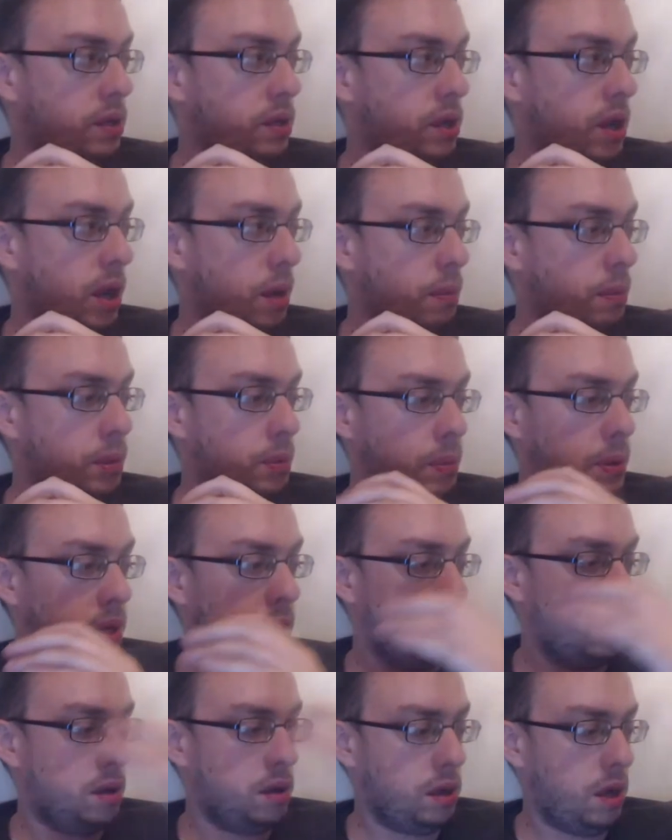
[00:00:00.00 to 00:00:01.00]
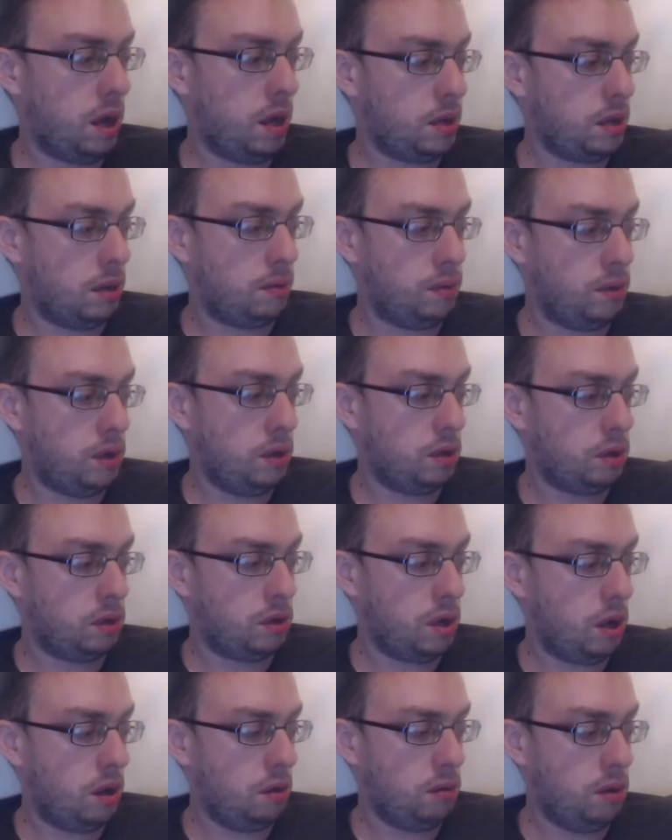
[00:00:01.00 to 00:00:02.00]
shops because, as I've just
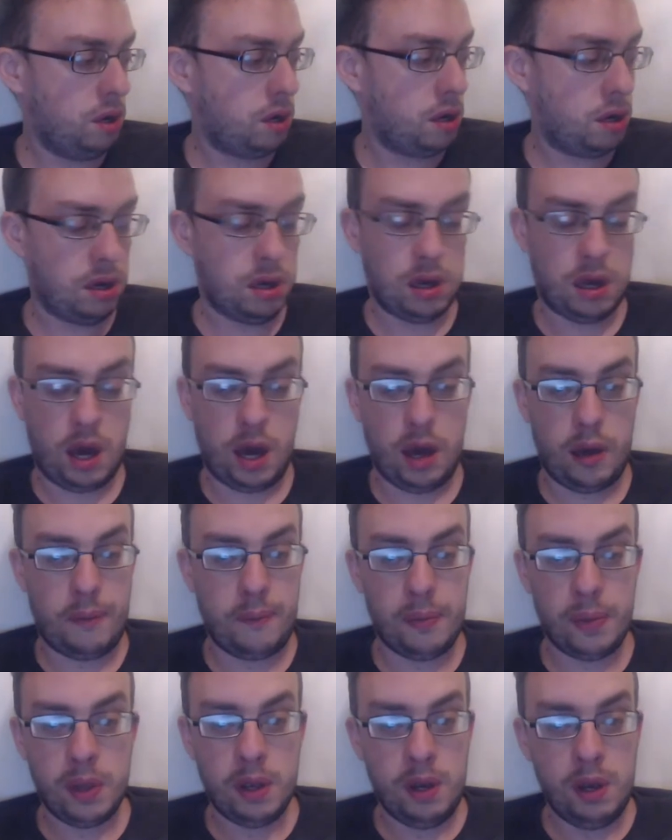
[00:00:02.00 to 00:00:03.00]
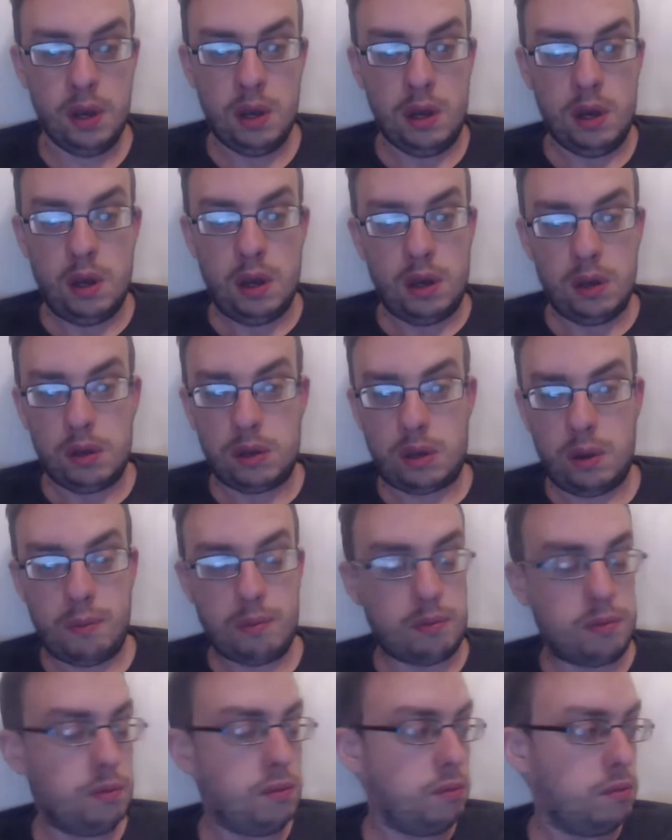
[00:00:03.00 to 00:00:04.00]
shown, you can get
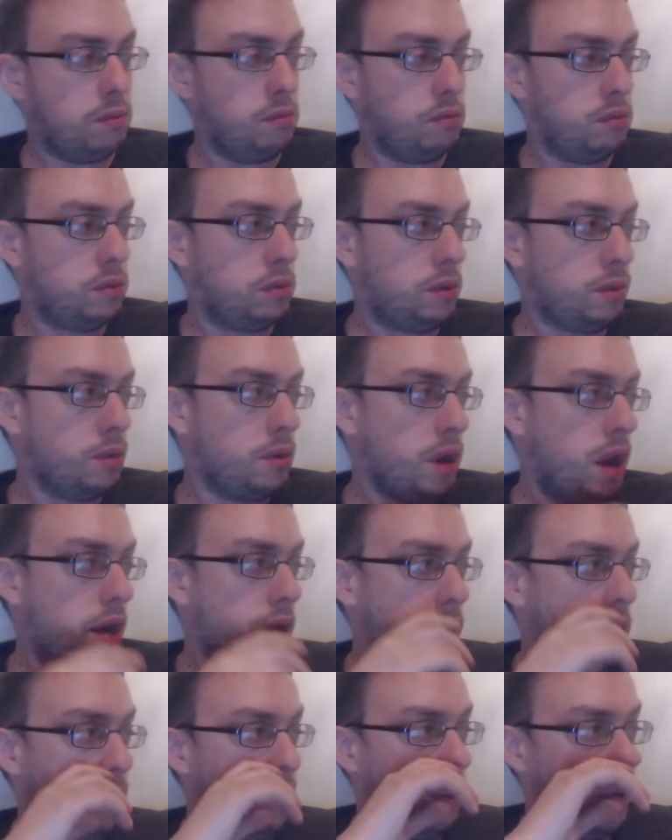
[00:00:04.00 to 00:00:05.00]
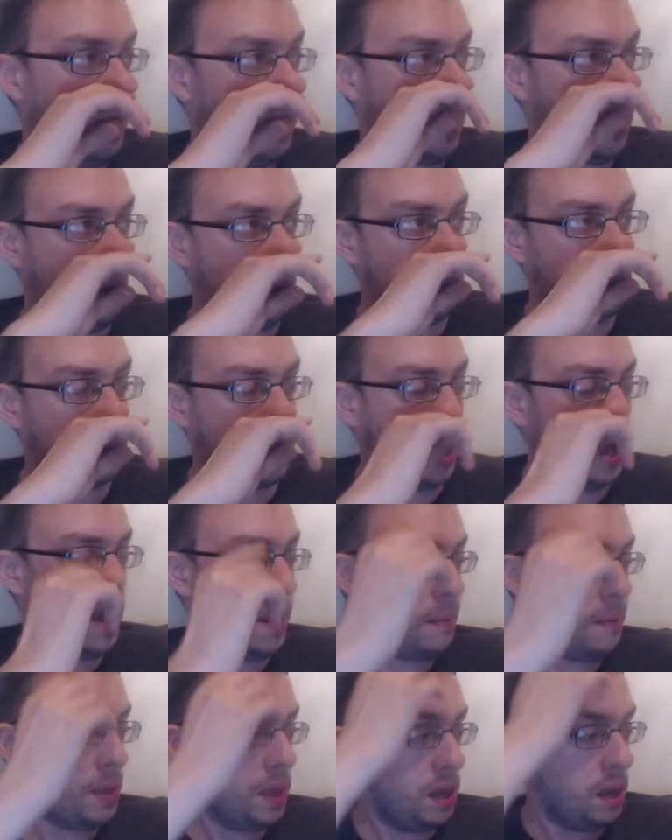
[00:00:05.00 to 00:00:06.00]
some some cracking pickups
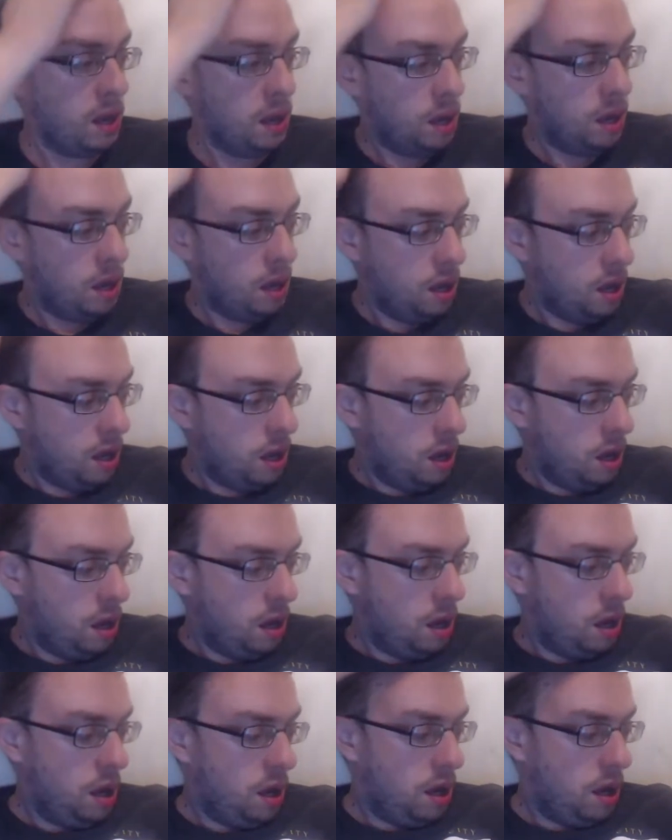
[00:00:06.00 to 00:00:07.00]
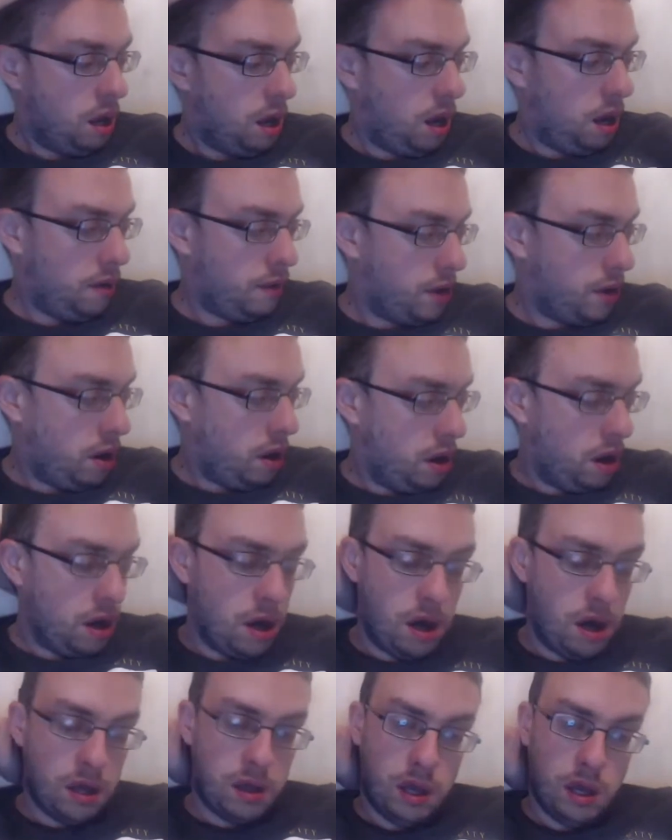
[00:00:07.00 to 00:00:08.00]
there. I've got
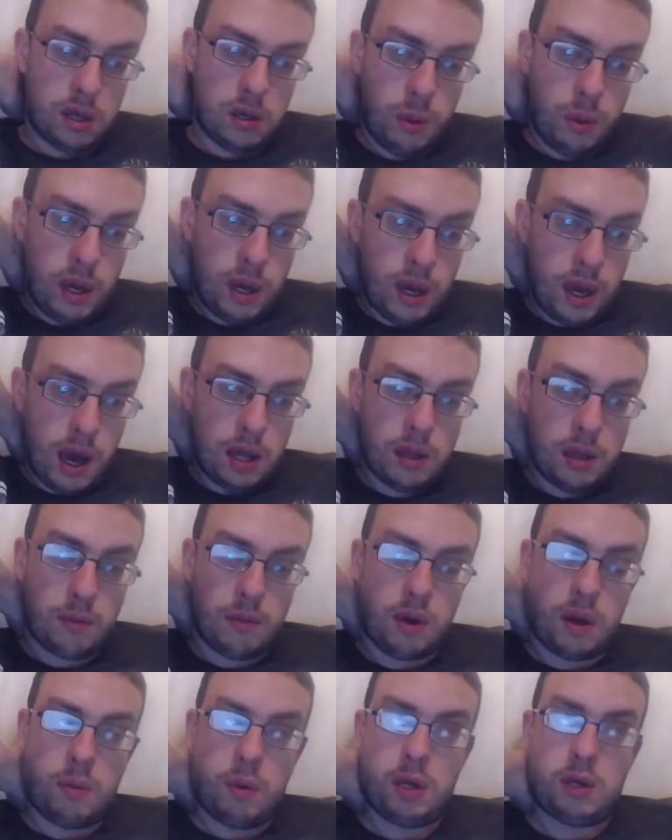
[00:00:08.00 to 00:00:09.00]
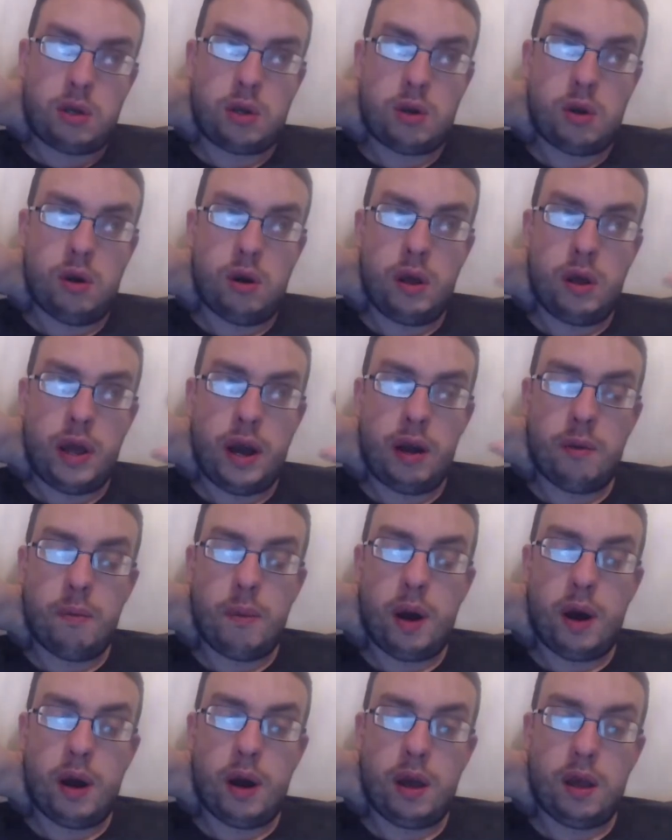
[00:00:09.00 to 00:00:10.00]
uh, this weekend. I'm going to be sorting out
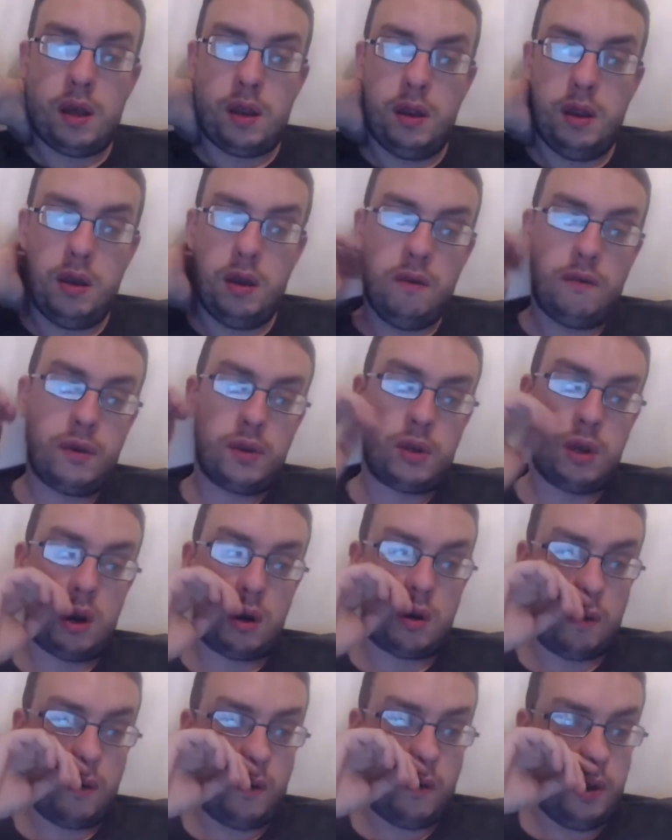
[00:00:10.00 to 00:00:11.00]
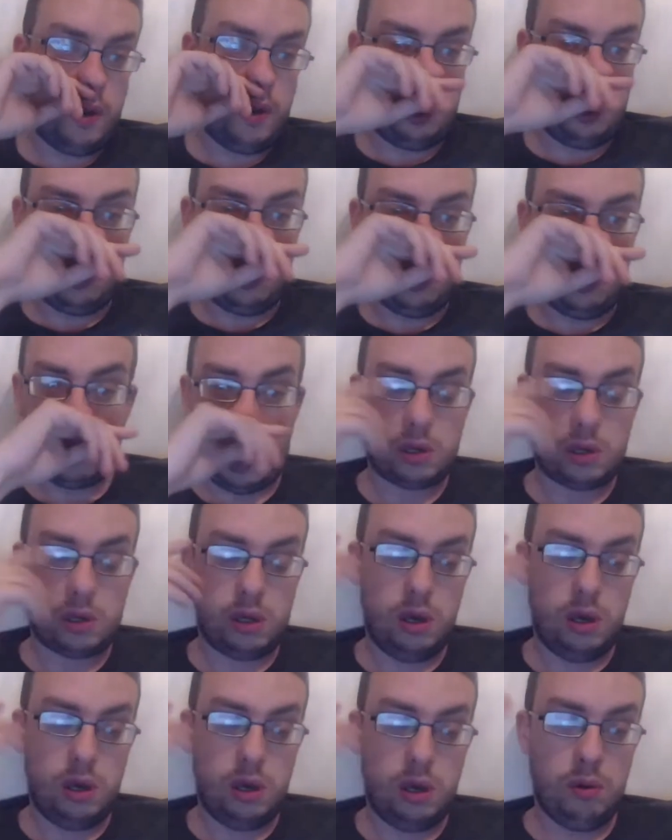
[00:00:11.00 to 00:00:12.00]
my new photography
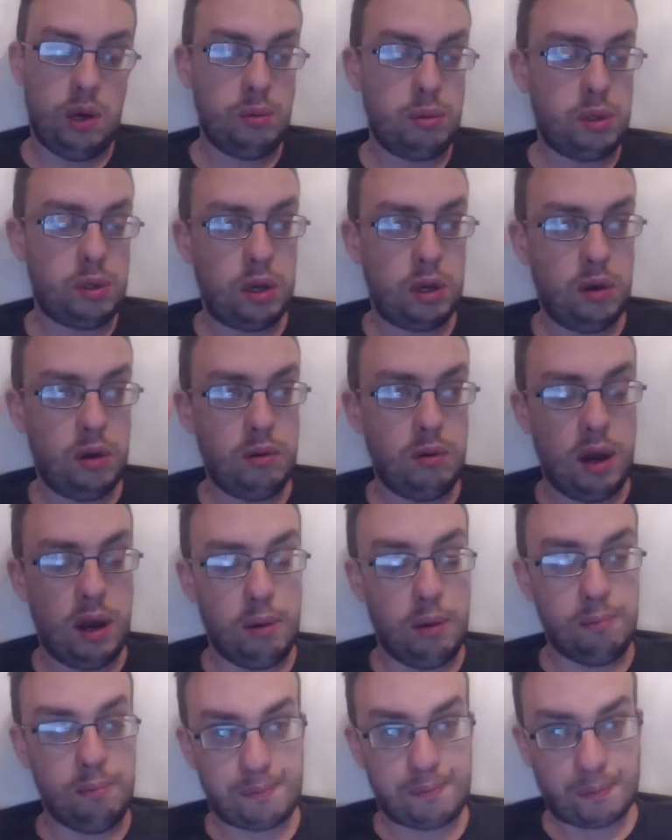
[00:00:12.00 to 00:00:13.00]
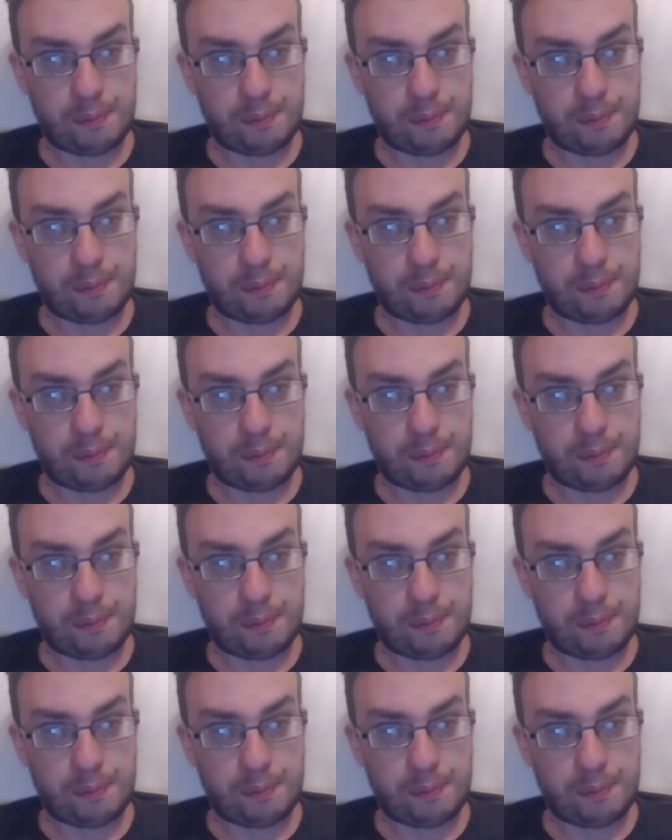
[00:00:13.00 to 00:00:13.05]
slash YouTube studio.